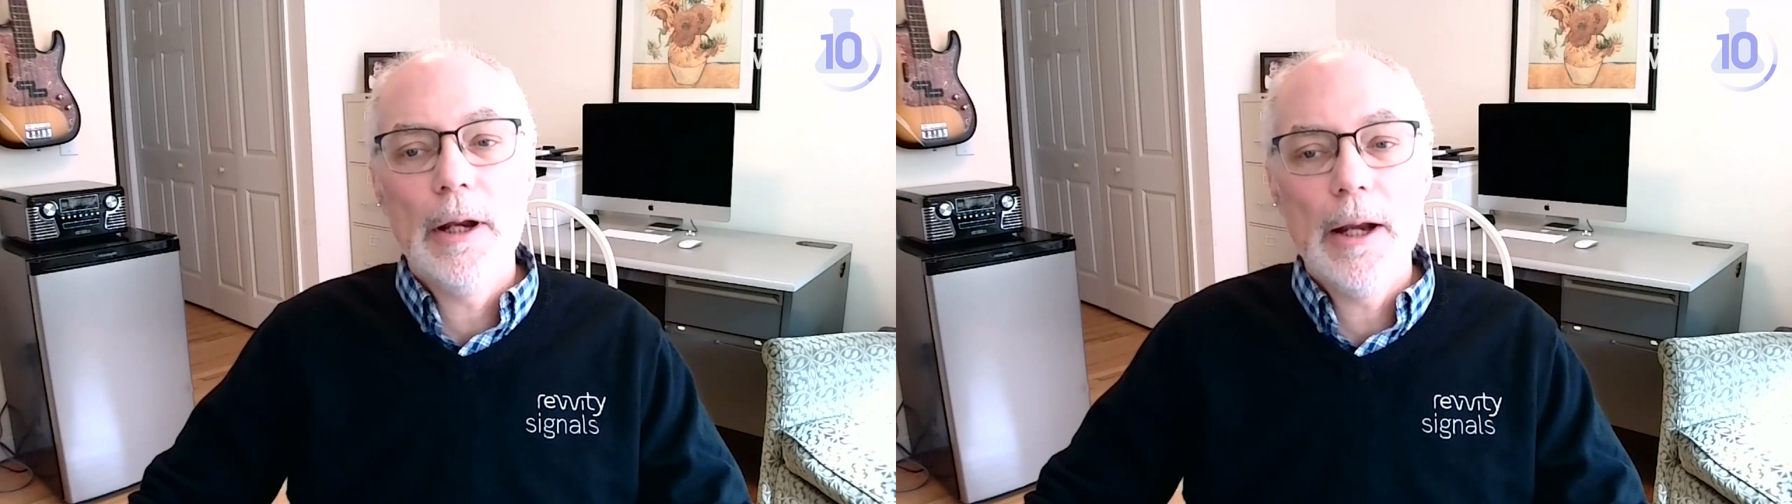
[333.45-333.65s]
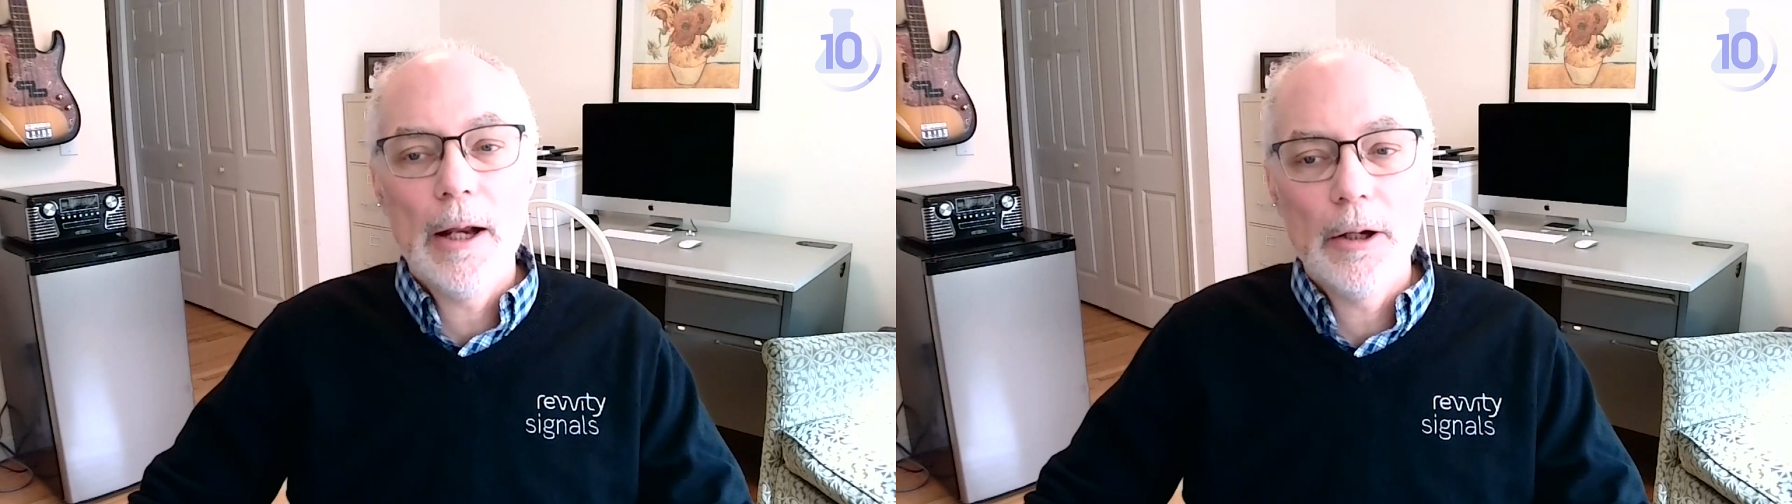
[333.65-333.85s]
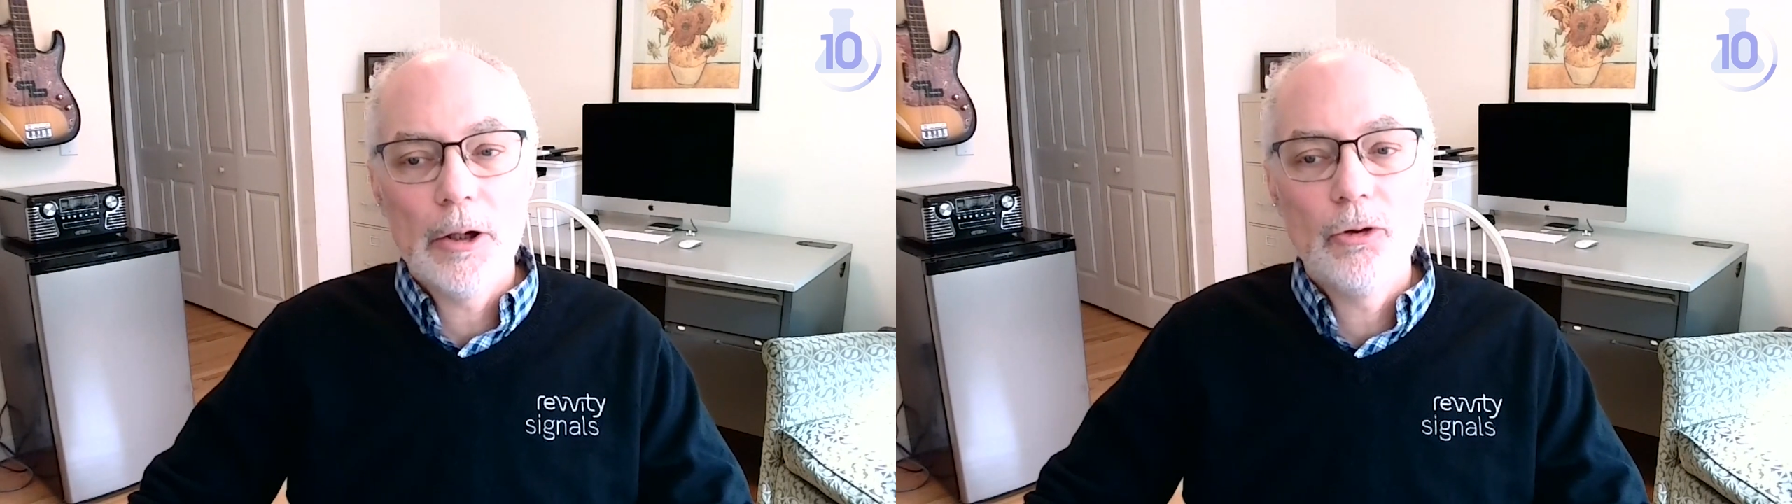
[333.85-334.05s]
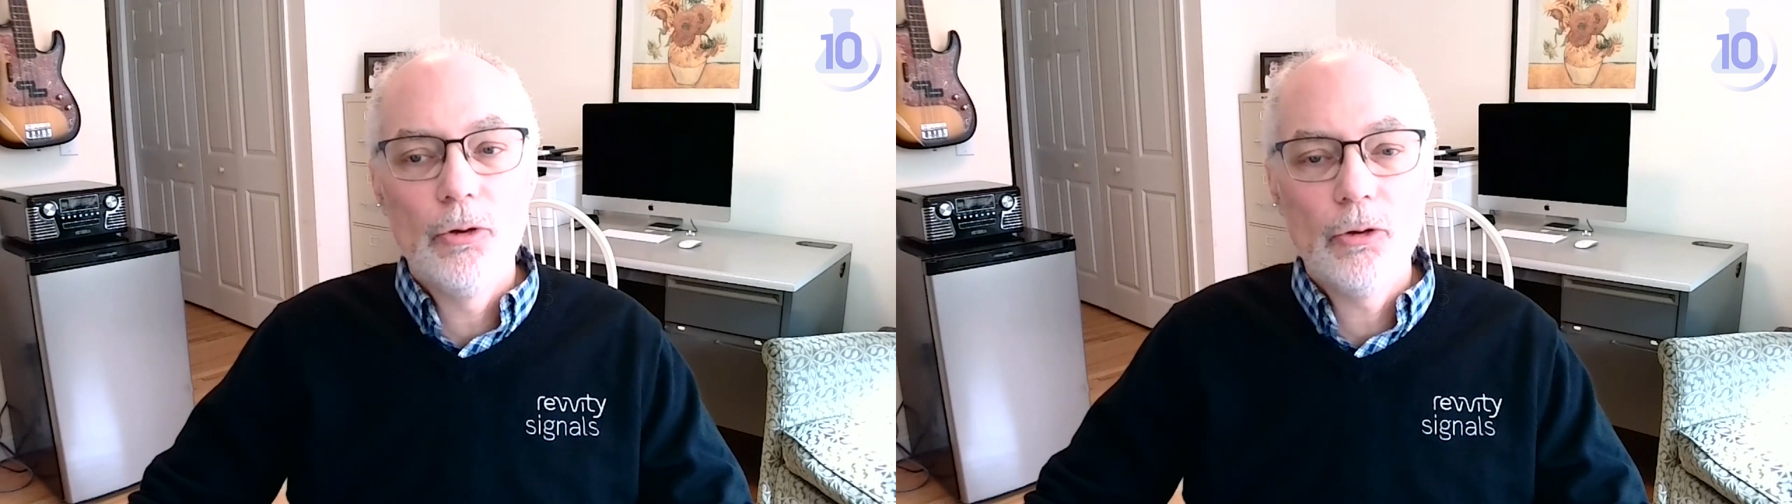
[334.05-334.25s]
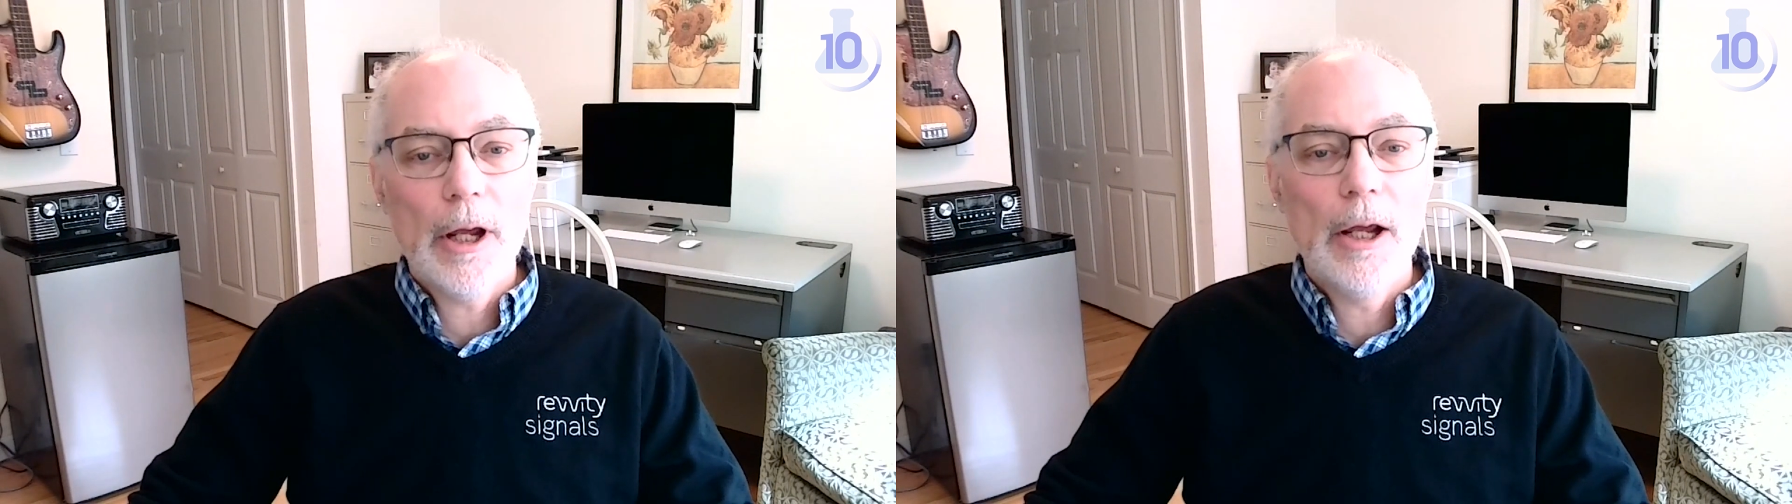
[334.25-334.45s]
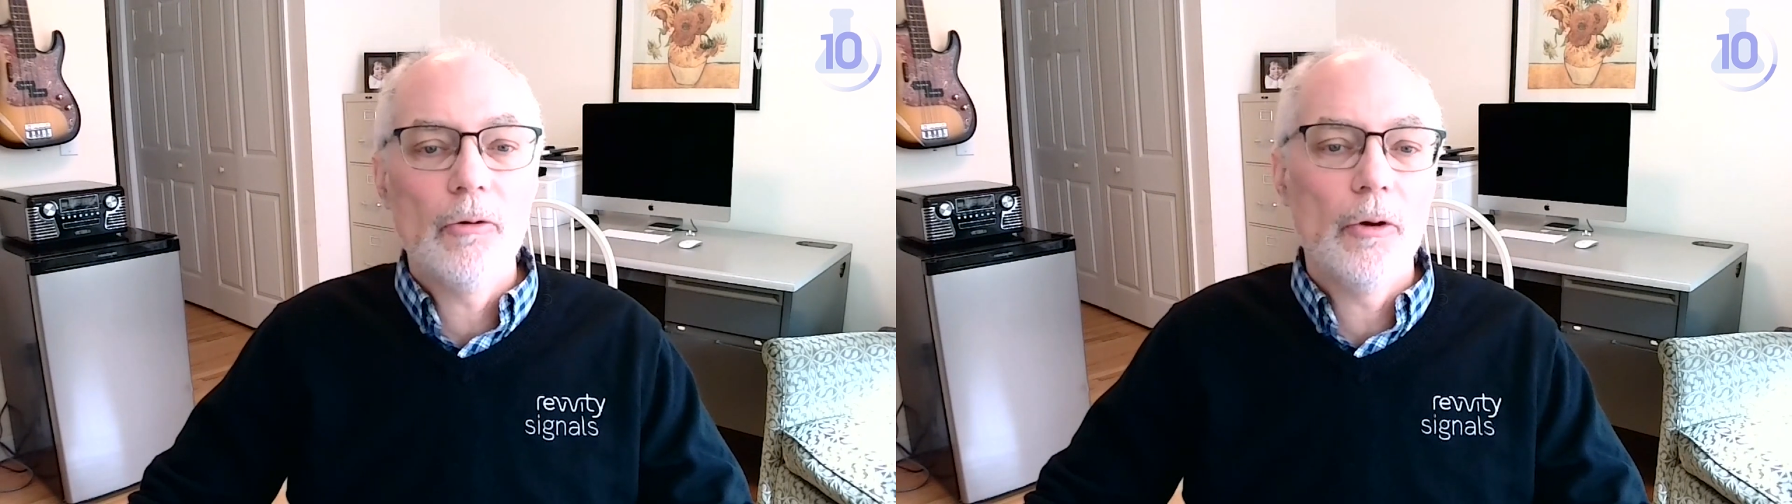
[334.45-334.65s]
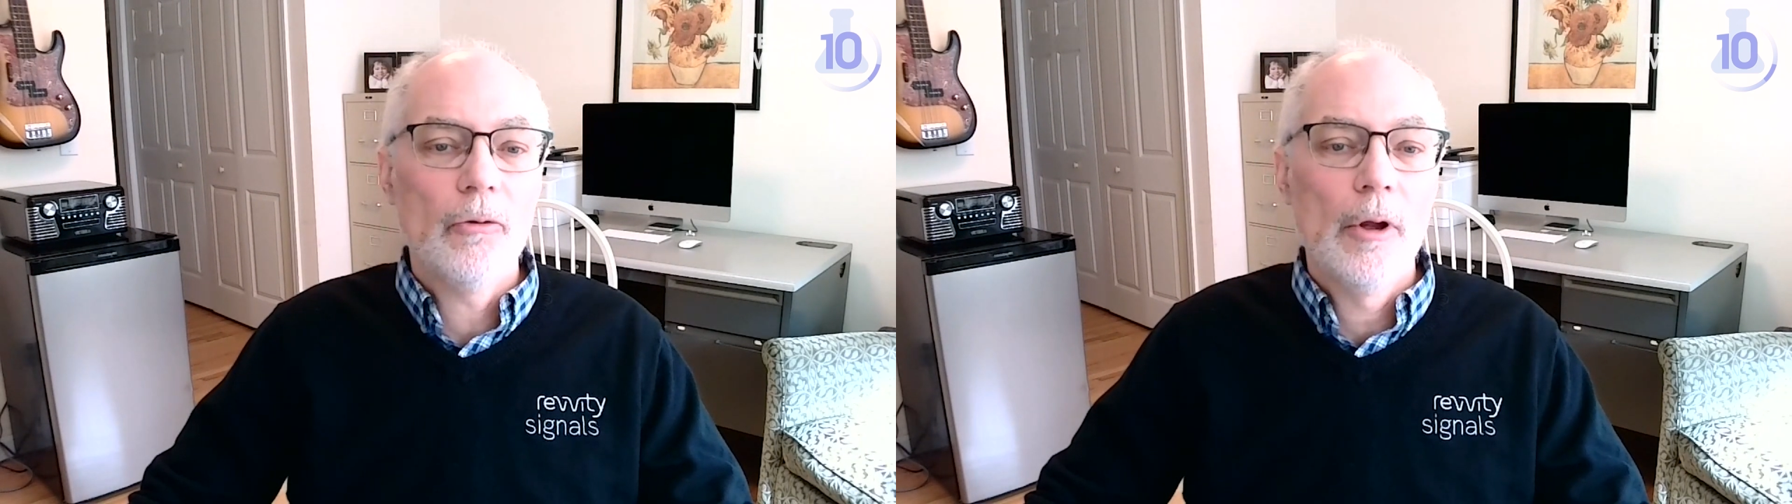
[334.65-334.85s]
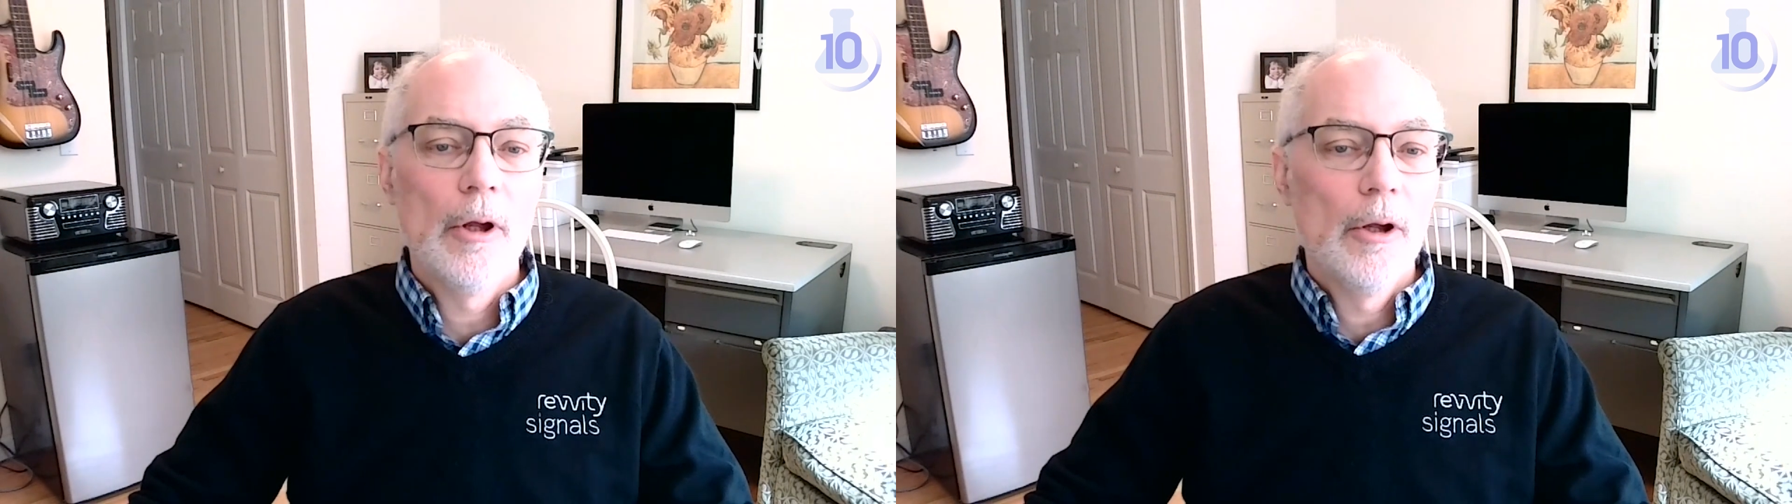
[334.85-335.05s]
and analytics use cases,